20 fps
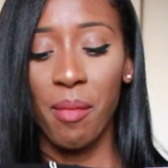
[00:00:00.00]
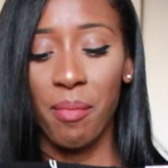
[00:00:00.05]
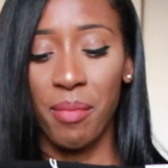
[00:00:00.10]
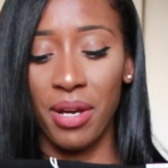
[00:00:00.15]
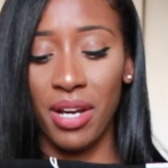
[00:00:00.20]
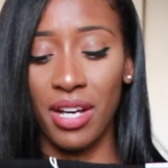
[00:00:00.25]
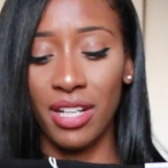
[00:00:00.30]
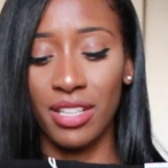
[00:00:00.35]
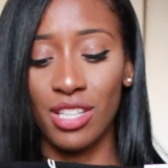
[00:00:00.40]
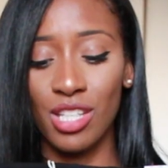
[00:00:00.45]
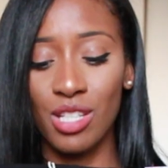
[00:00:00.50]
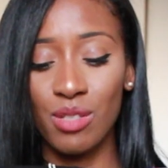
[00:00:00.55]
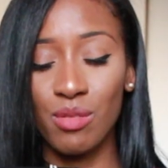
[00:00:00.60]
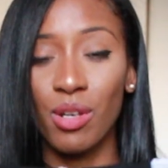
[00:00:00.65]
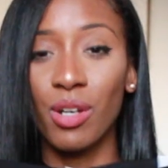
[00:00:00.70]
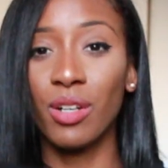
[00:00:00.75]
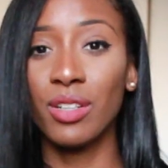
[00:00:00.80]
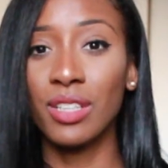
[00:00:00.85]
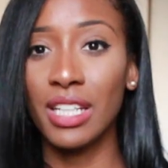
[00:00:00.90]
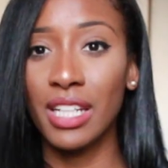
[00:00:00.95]
But these are
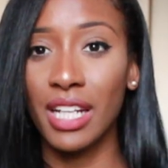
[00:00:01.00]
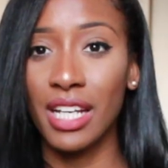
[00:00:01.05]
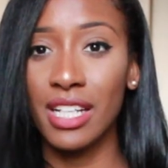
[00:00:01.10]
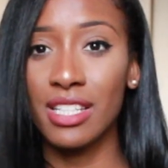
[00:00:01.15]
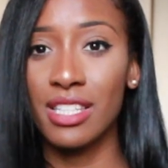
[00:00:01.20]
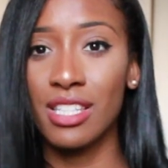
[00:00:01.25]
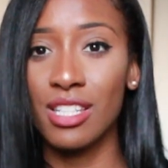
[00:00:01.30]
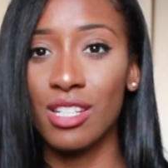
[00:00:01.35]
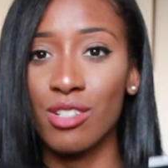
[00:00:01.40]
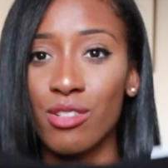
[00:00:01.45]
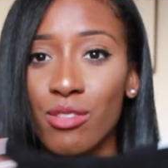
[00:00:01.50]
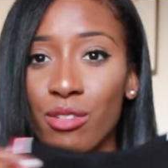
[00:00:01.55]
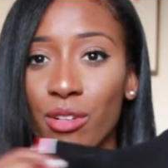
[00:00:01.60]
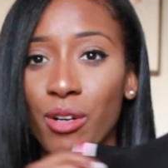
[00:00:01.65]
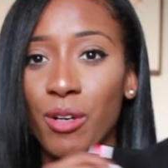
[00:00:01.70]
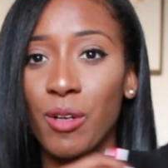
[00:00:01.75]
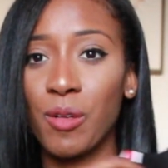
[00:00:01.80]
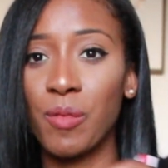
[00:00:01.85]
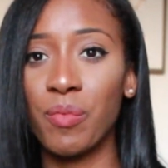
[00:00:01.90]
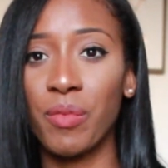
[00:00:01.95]
only 19
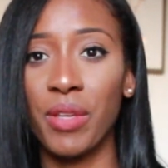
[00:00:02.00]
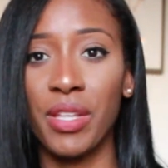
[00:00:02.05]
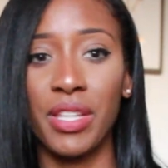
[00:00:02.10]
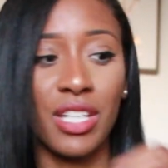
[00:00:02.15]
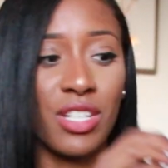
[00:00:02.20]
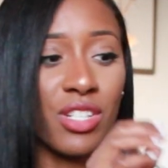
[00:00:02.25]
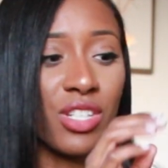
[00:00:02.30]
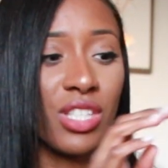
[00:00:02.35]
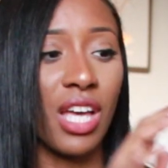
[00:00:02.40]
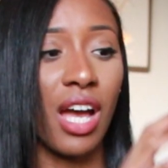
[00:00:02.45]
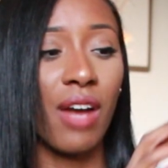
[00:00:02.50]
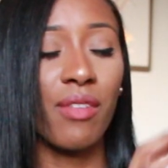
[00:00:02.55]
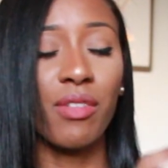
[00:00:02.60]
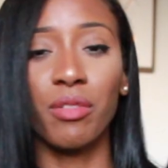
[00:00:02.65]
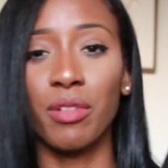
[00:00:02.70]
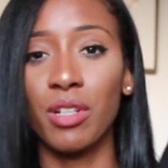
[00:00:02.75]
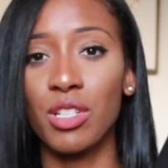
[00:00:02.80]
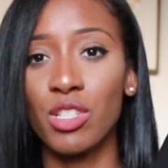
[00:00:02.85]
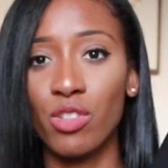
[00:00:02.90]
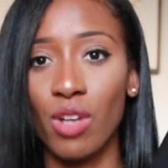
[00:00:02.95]
euro, and they just have a
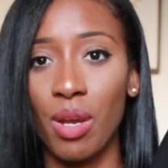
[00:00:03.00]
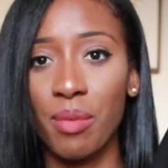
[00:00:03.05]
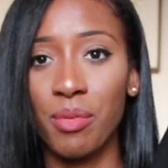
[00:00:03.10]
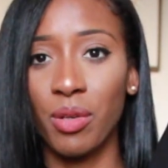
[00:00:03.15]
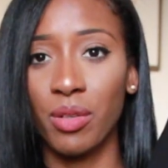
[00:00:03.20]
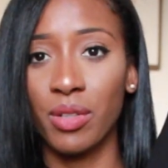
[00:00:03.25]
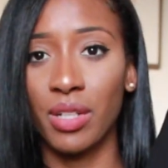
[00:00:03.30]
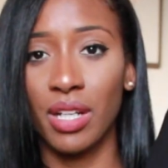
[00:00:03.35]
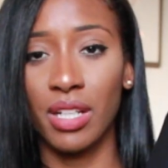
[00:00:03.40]
red stripe going